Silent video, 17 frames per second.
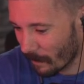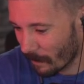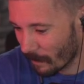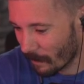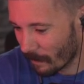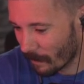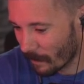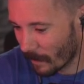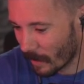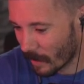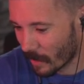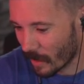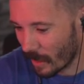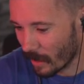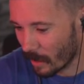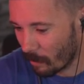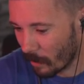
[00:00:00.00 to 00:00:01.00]

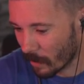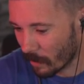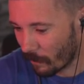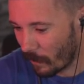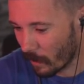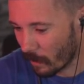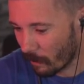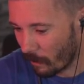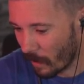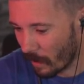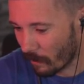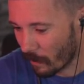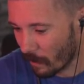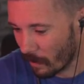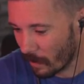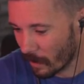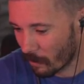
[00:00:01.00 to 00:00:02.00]
Lasagna plus
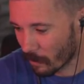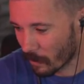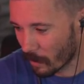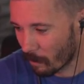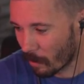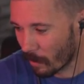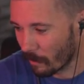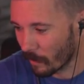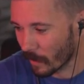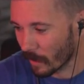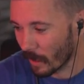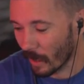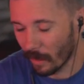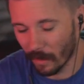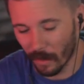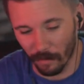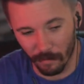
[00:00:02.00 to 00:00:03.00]
Funker530 equals the perfect
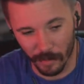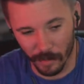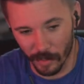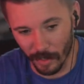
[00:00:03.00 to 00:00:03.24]
night. I love